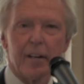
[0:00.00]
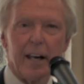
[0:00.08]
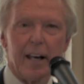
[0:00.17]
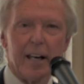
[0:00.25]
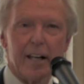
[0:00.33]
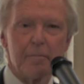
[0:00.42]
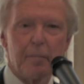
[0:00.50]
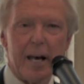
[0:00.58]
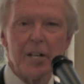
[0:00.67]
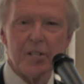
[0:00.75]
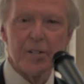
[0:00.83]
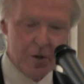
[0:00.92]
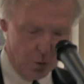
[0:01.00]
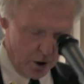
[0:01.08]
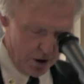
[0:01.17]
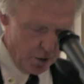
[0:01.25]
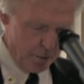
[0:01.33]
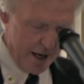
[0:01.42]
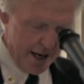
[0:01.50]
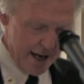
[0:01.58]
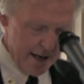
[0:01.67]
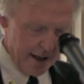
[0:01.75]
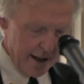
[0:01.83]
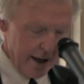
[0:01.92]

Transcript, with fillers: and patients will be